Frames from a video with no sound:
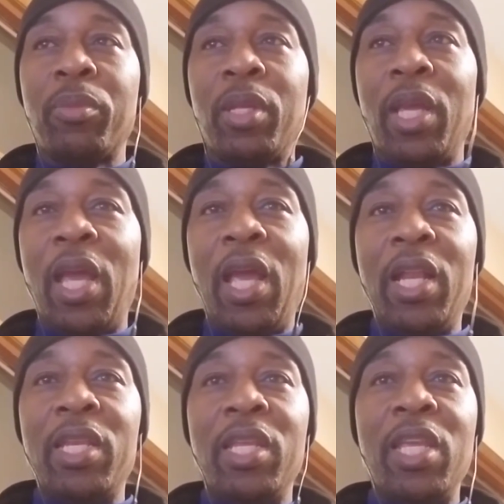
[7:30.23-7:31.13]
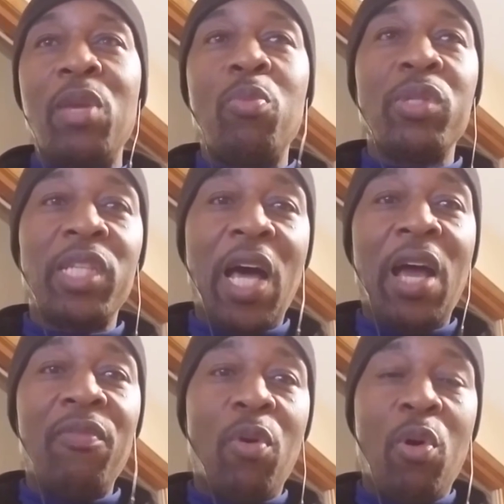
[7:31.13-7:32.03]
and he was
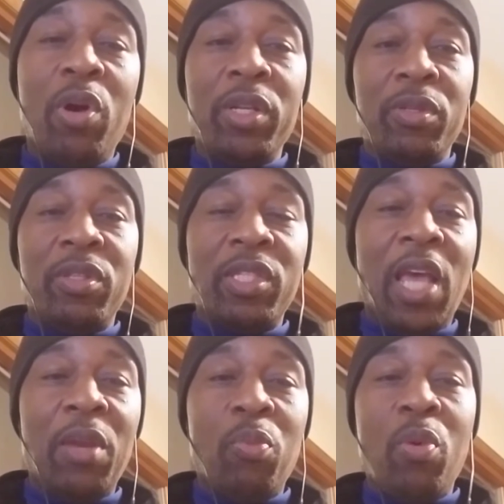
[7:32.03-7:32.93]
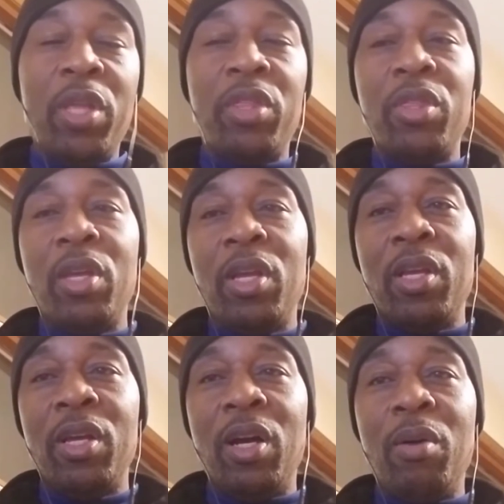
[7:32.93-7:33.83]
live on set with
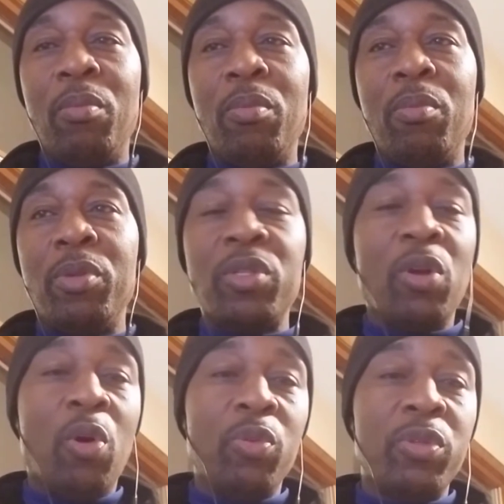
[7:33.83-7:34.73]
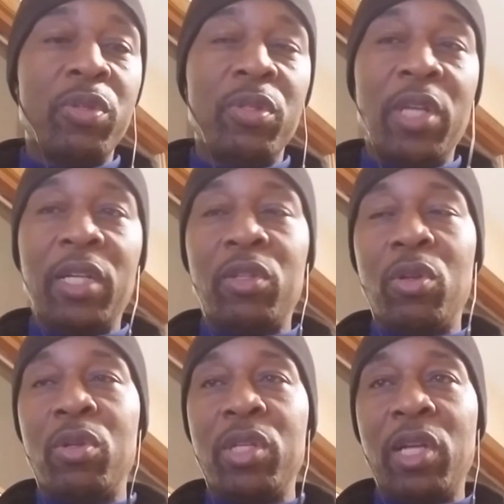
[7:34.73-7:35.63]
Mr. Holtz,
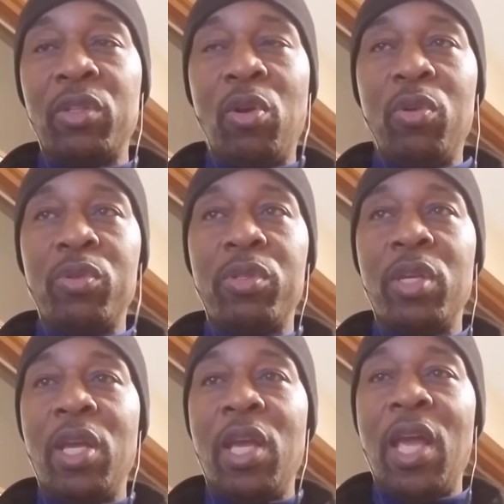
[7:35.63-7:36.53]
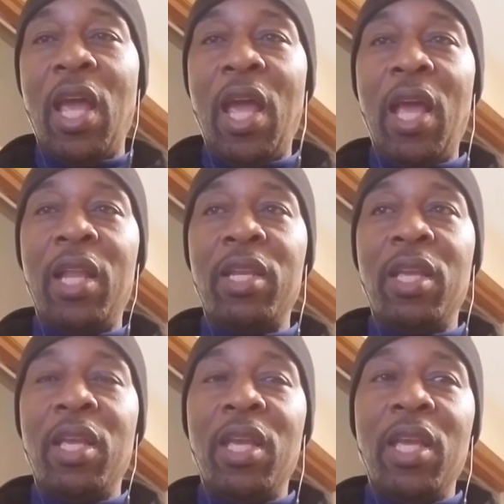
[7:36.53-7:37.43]
Dr. Holtz, and
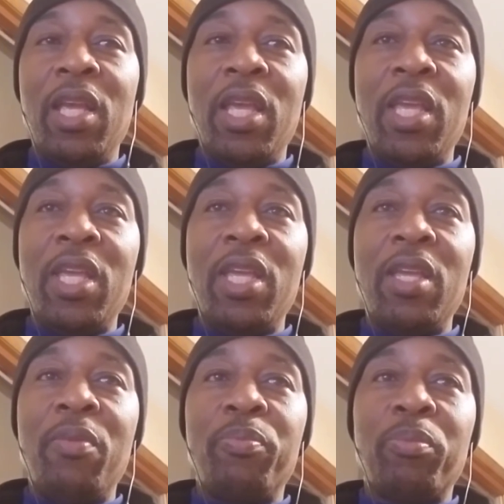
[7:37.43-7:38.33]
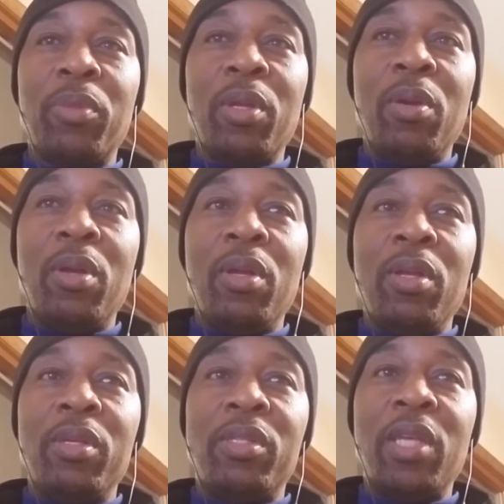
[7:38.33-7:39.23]
he
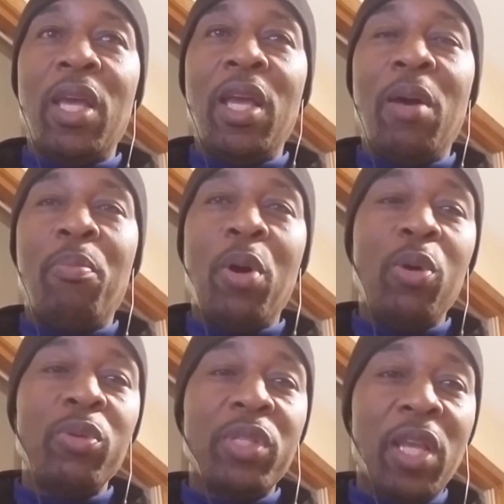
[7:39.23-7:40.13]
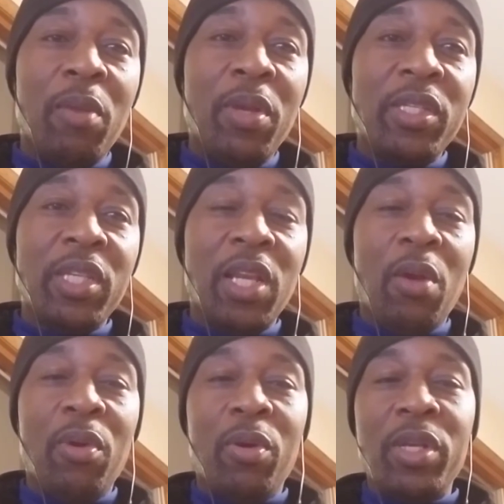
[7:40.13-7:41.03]
said, posed to him his
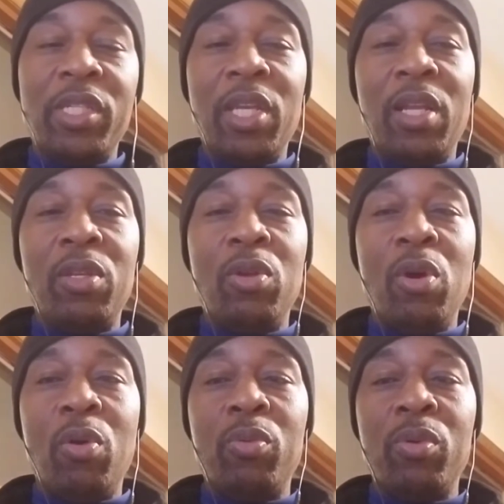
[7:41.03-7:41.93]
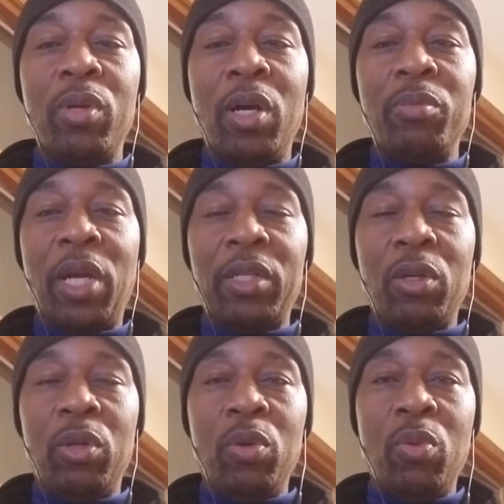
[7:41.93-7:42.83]
scenario. He said, Dr.
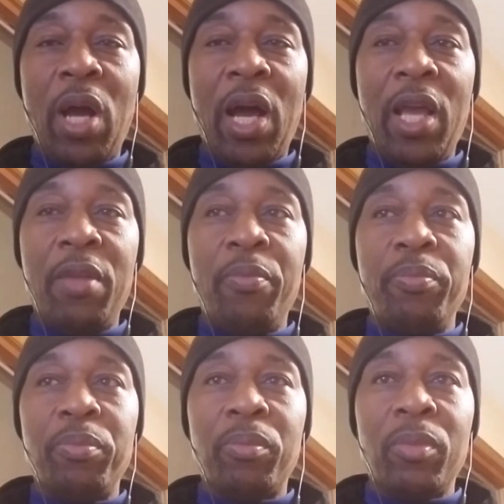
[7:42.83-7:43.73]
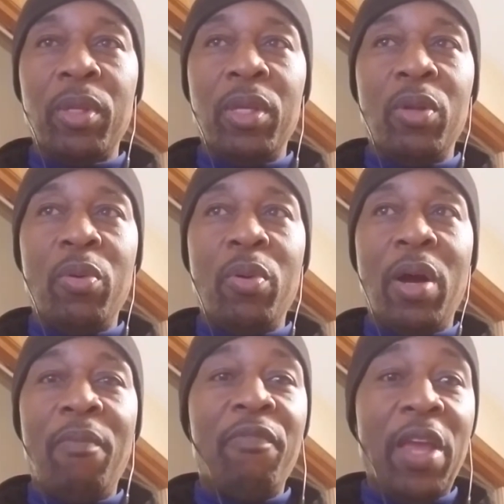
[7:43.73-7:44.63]
Lou,
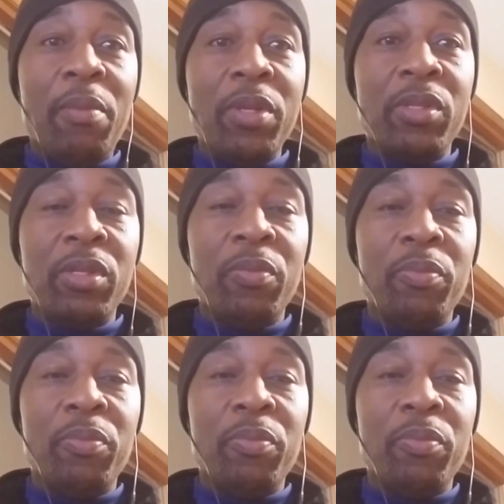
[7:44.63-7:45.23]
I'm famous,